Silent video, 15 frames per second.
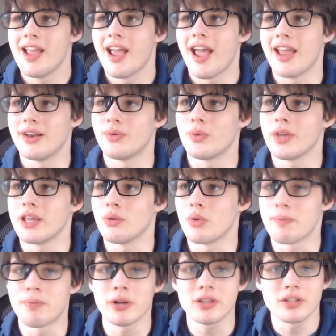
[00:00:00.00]
And we
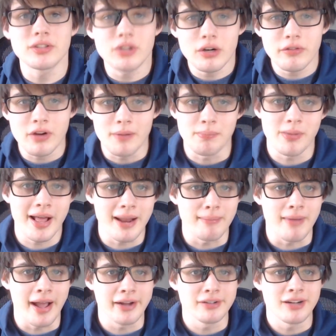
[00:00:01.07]
put the server on Planet
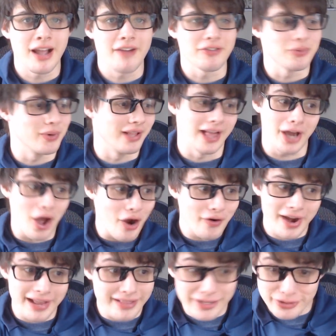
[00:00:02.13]
Minecraft and we were like, all
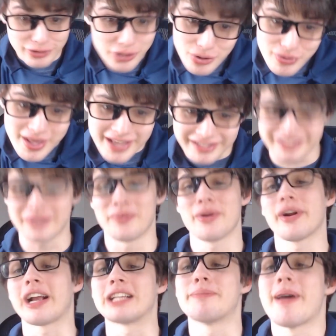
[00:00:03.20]
right, let's do this. And we
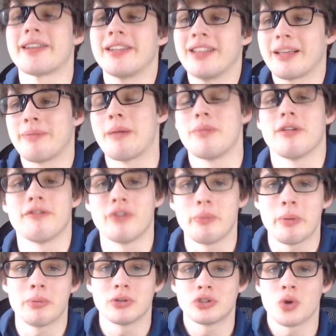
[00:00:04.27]
were expecting maybe a few
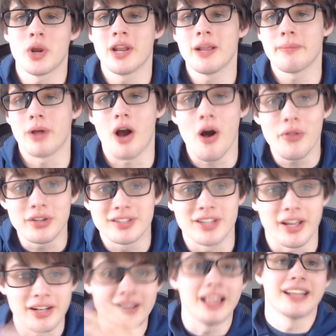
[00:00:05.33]
people join in, but all of a
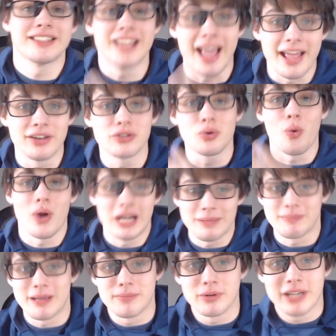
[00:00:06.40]
sudden 10, 20
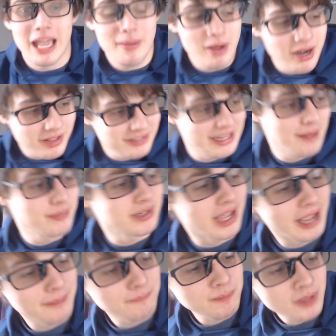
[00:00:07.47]
people came on at the same time.